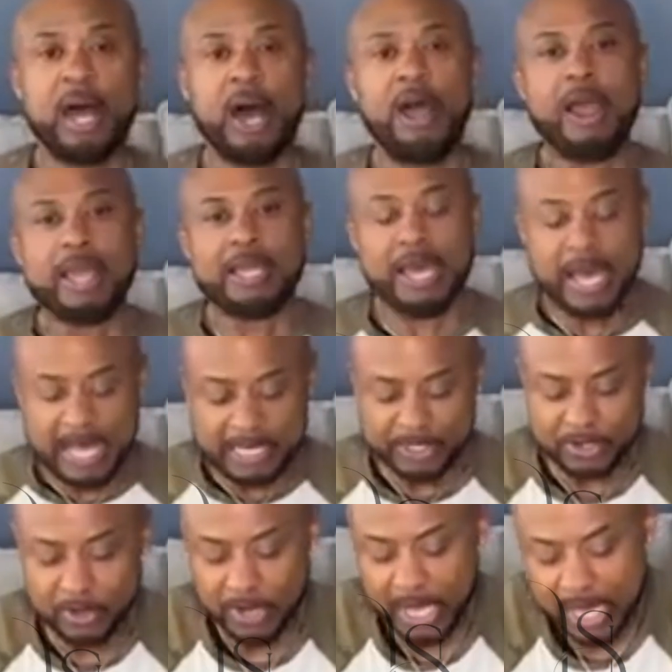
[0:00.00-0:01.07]
all right,
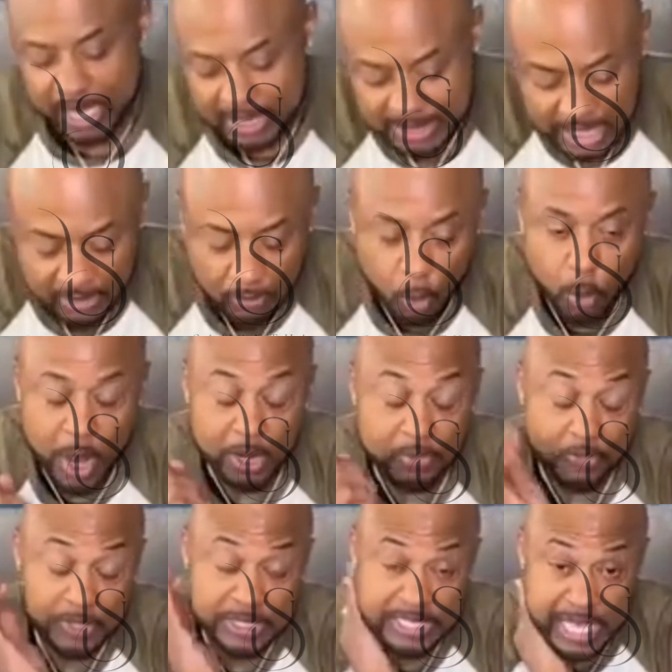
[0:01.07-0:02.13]
guys, you guys have a
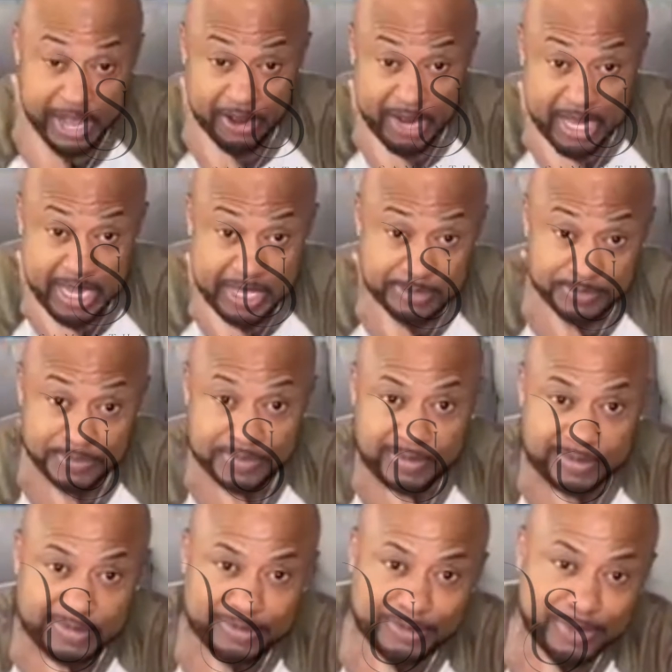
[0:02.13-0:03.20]
wonderful Saturday,
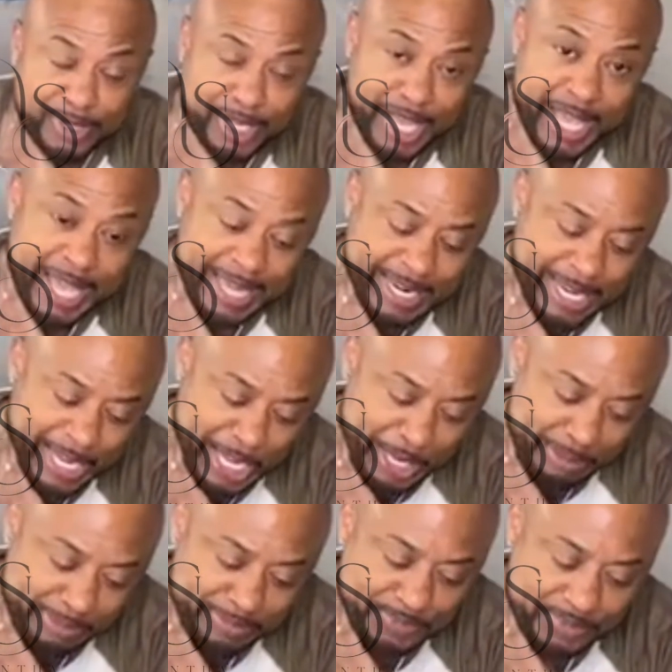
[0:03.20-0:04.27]
and
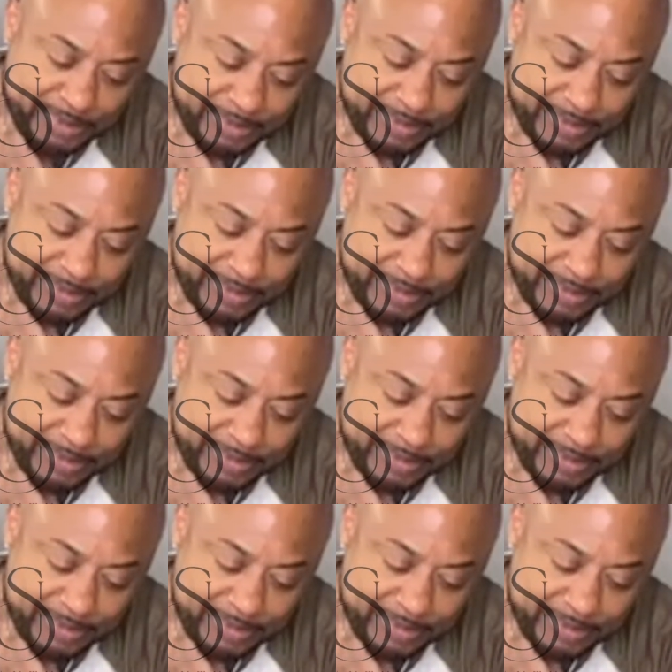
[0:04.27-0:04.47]
I'll